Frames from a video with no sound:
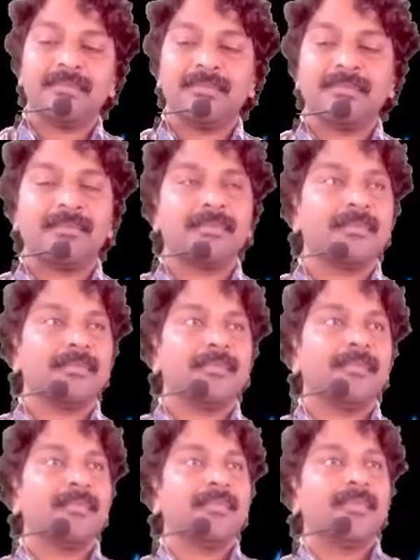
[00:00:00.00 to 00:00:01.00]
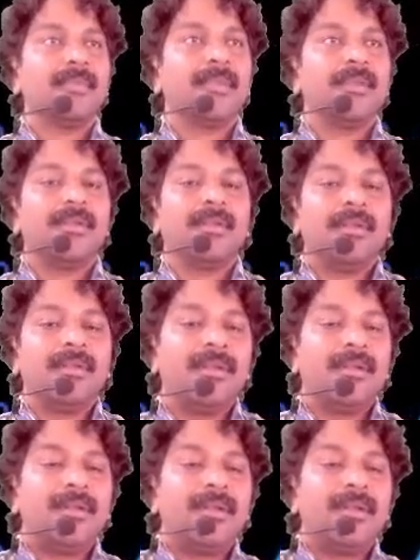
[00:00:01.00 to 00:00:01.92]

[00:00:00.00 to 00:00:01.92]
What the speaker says: [no speech]